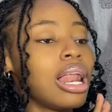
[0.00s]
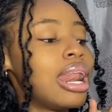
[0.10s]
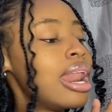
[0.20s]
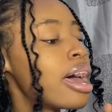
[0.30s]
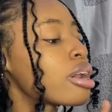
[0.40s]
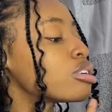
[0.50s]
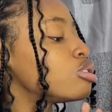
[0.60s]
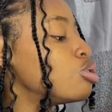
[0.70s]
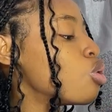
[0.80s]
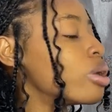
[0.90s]
Let us
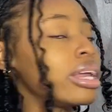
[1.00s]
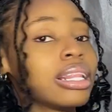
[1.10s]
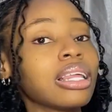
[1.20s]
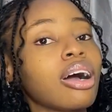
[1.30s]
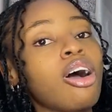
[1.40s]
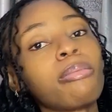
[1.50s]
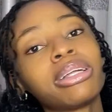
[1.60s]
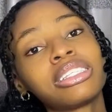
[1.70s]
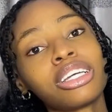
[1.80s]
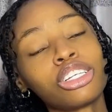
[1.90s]
know in the
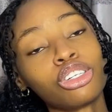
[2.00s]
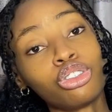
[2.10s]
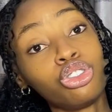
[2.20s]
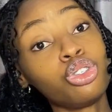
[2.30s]
comment section.